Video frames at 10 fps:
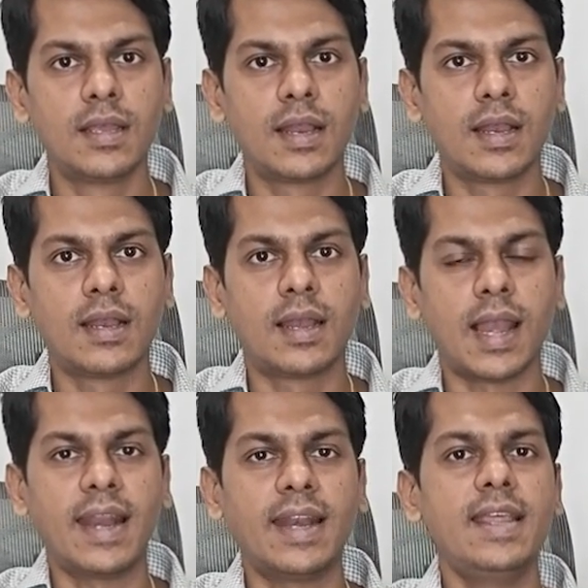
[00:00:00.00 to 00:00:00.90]

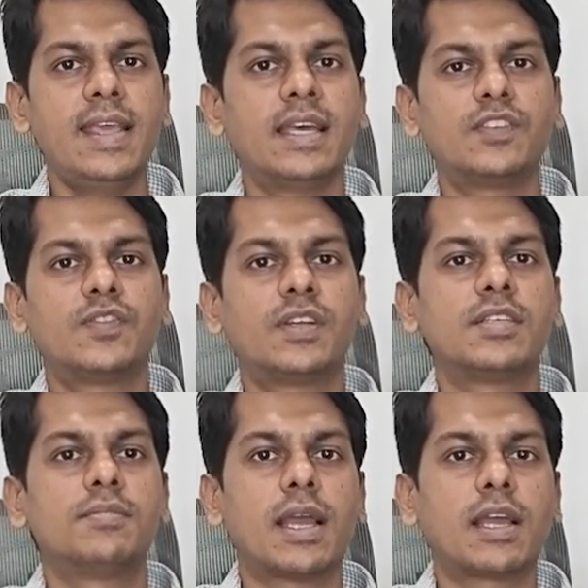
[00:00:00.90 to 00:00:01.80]
clarity as far as
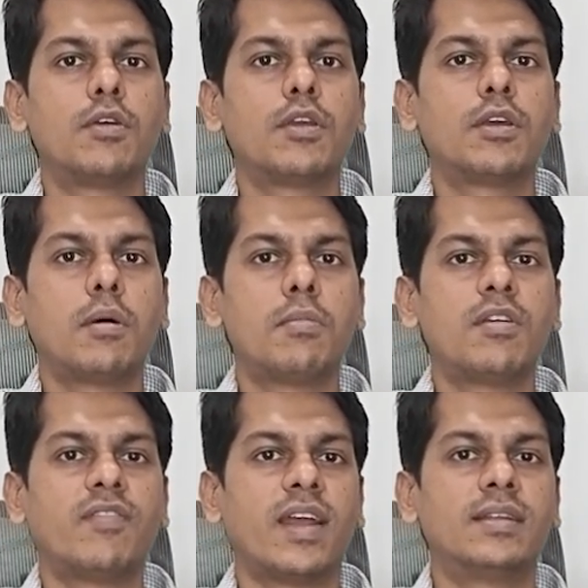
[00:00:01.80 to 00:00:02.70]
macroeconomic
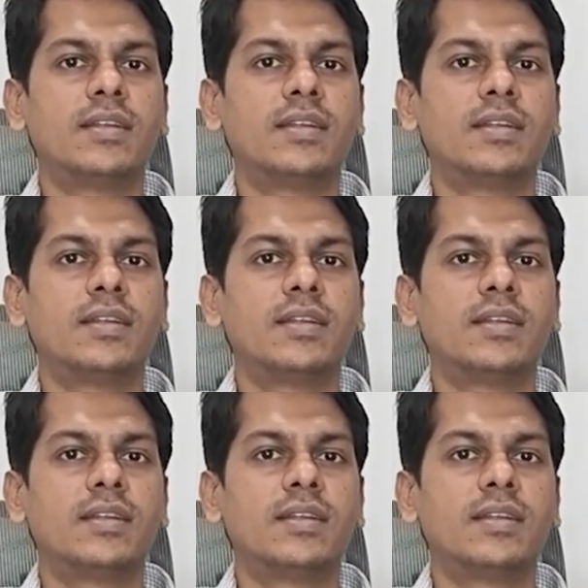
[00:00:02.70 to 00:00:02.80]
factor is